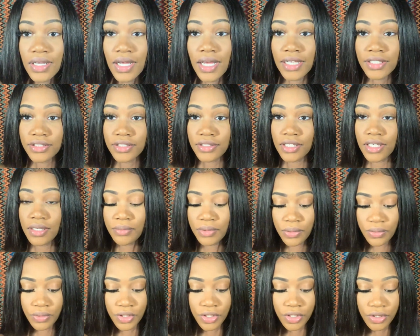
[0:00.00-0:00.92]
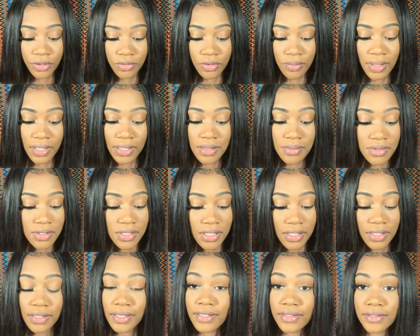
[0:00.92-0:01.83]
I should not be on here with my lips
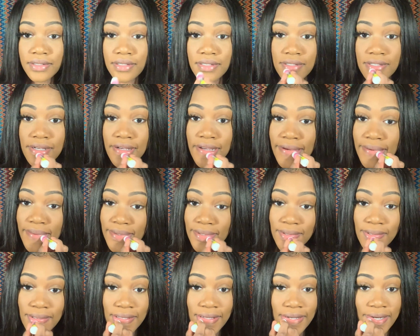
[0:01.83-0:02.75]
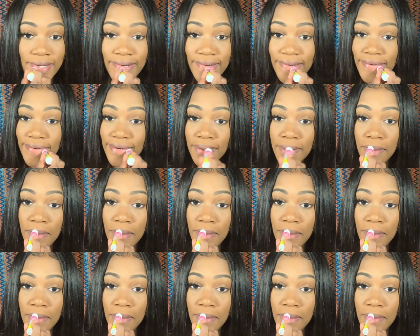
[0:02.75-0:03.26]
looking like this. I am so sorry, y'all.